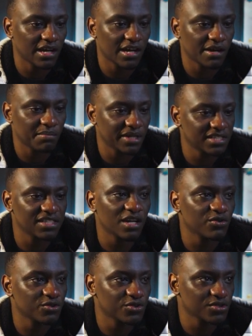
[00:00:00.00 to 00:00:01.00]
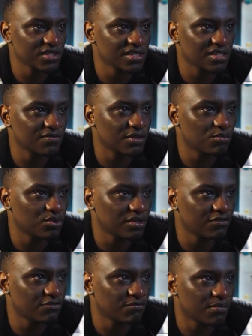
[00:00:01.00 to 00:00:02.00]
Um, but here, I will also just give you a
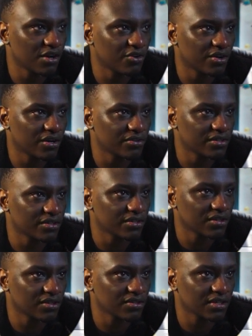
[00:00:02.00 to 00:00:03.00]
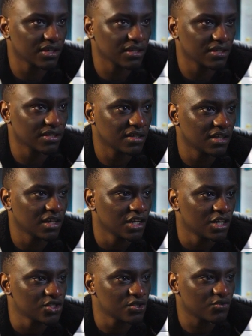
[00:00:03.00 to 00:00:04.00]
brief background, okay?
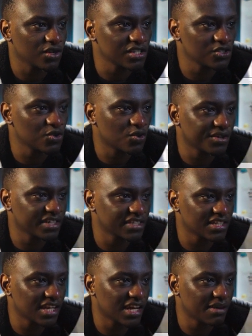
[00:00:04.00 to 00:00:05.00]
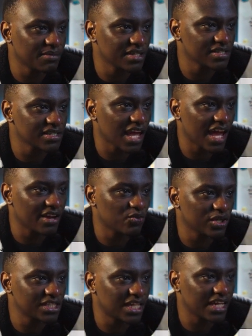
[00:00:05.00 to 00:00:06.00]
So I've created two connected alignments.
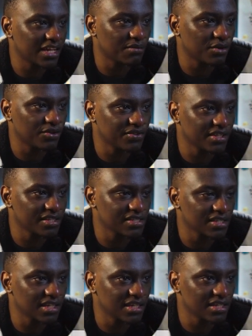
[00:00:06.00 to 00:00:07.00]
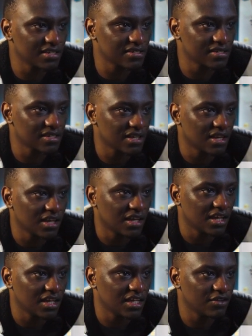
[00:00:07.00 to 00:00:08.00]
And what I like about this is
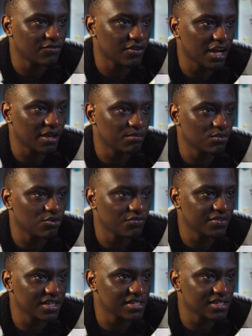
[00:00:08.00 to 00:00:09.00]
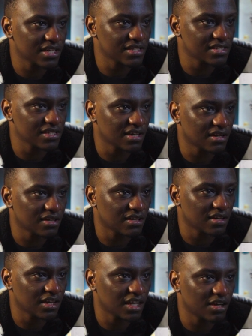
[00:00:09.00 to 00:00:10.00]
if I move the center,
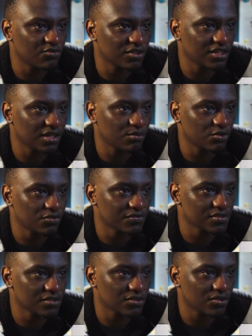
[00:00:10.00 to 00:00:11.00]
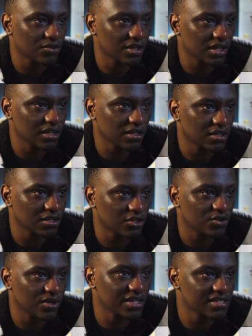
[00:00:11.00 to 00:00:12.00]
everything moves, okay?
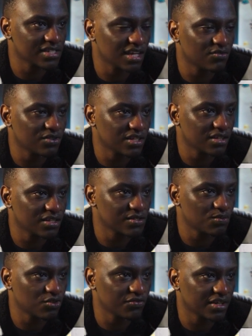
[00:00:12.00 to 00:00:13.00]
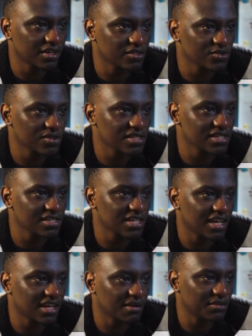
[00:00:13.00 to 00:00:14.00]
You can see everything is moving. So this is
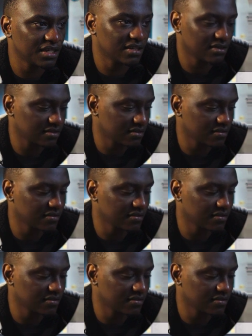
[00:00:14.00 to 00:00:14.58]
dynamic.